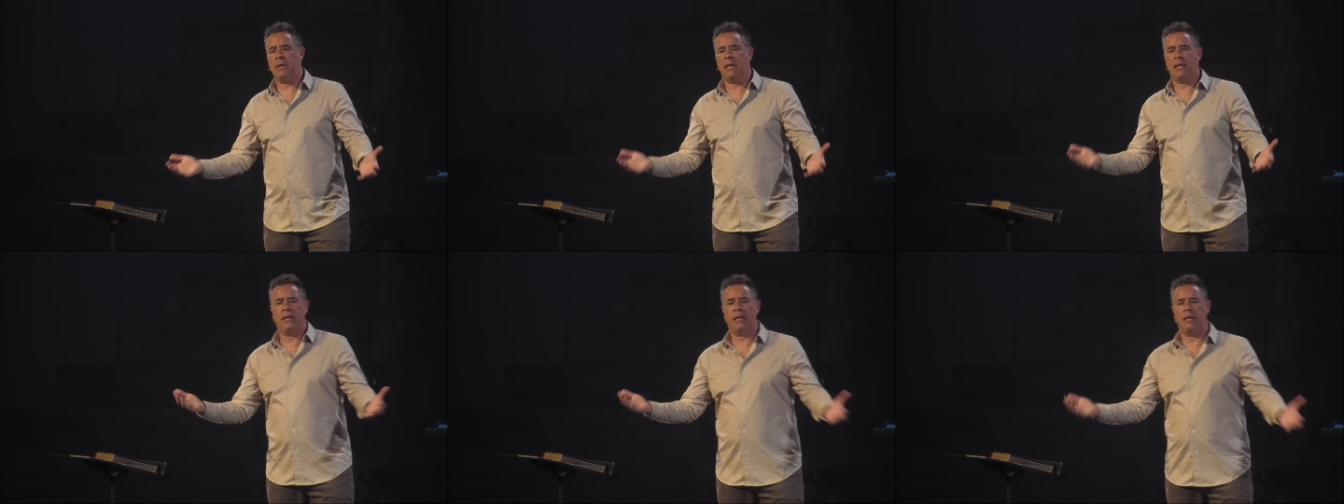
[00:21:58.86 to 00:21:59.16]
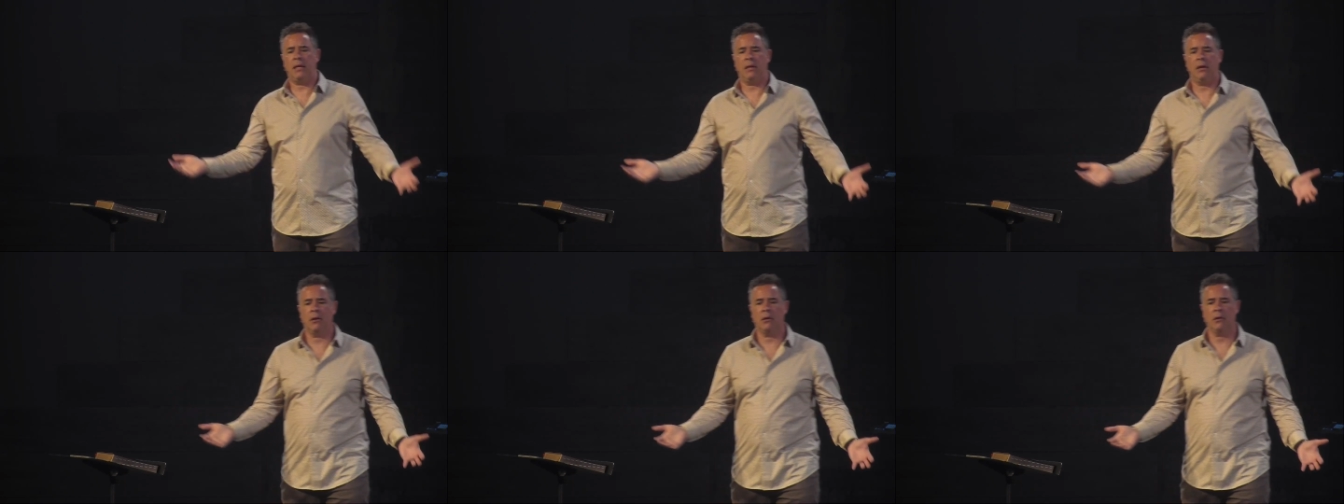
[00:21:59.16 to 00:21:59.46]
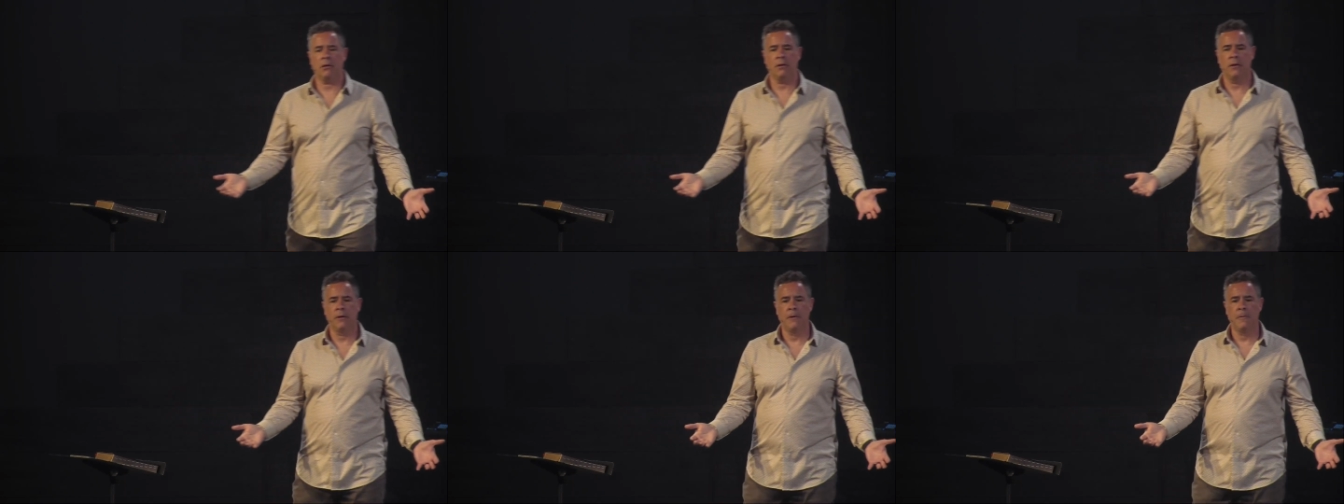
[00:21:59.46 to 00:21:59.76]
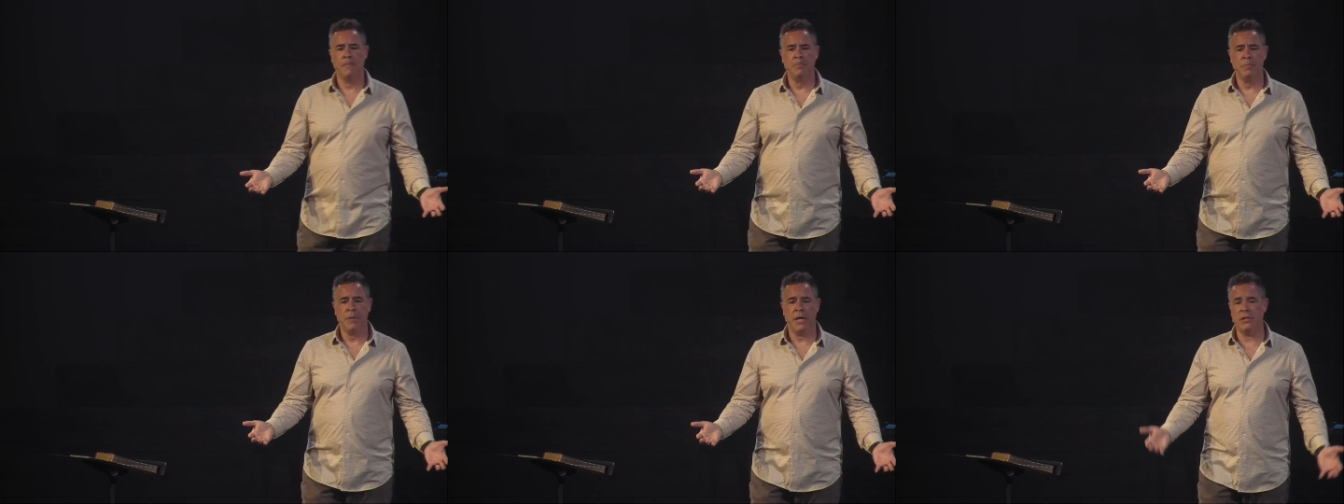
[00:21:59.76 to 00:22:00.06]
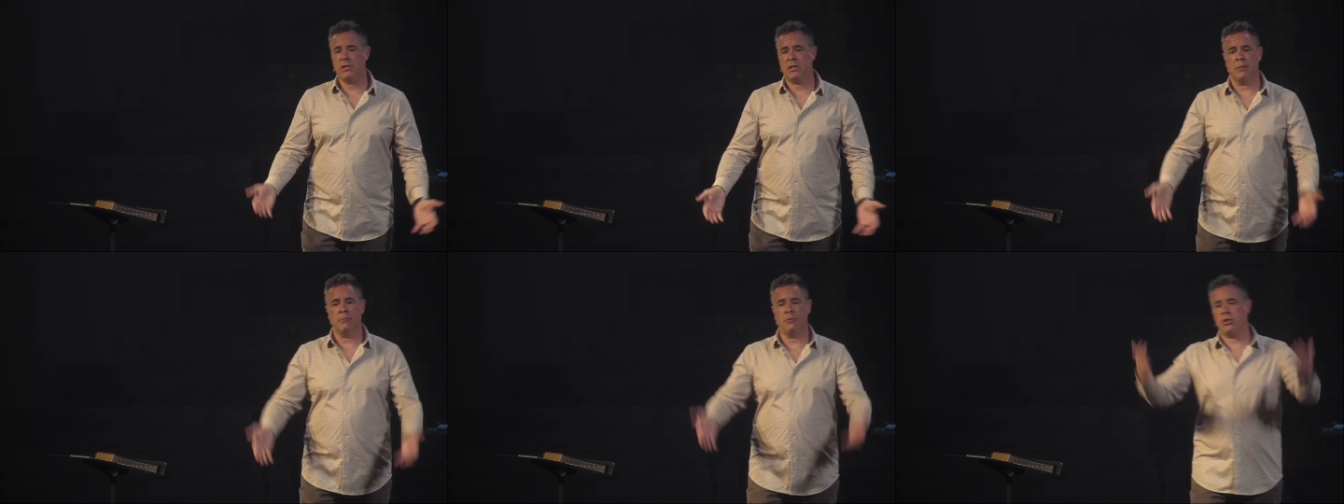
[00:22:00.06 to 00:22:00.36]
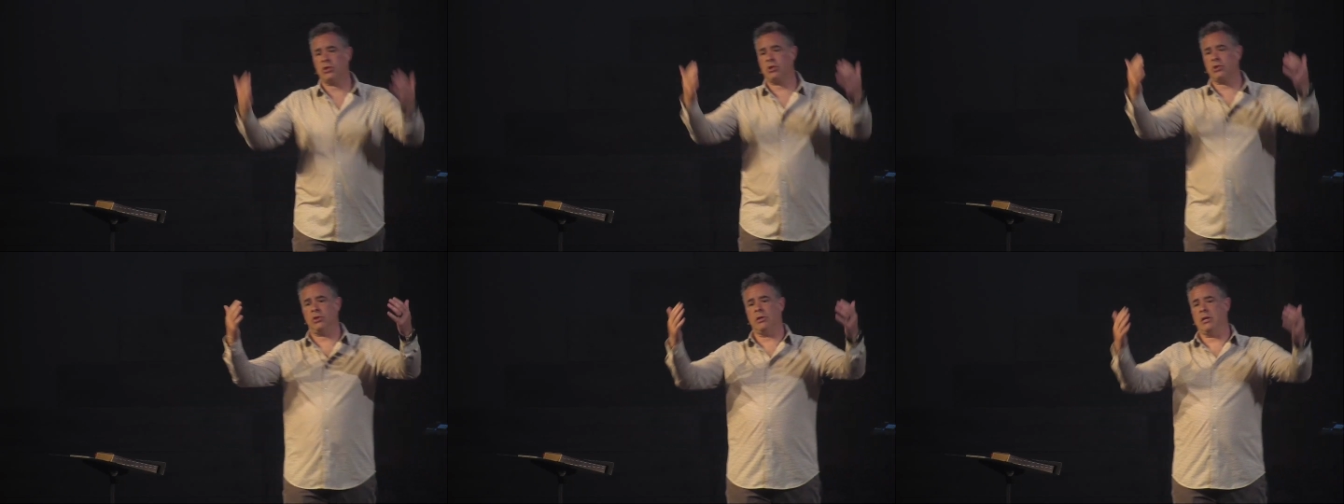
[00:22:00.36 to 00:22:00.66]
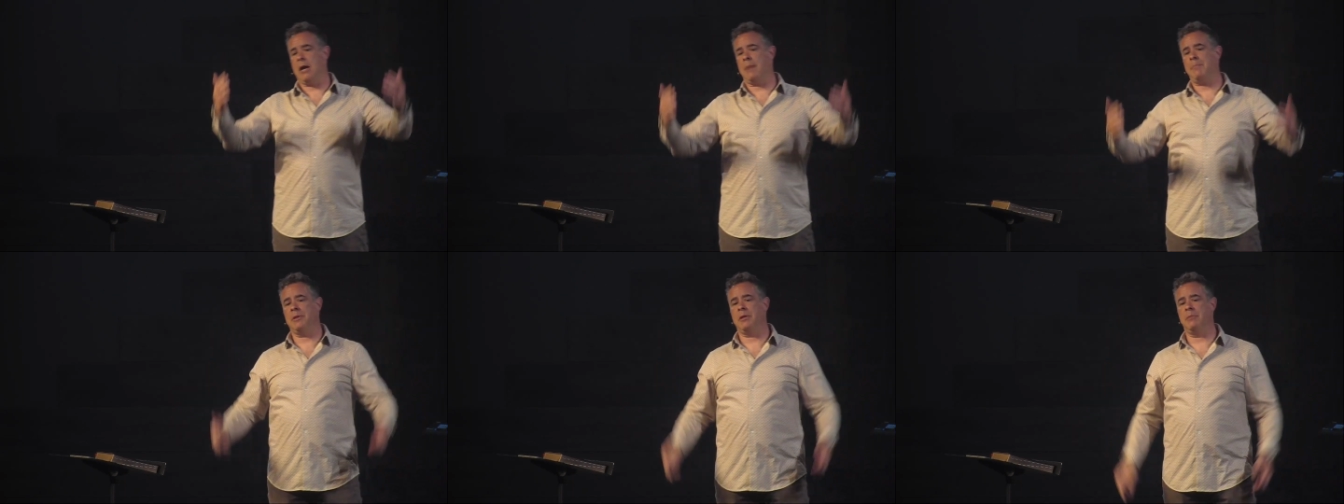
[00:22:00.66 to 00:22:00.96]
meeting here and someone stood up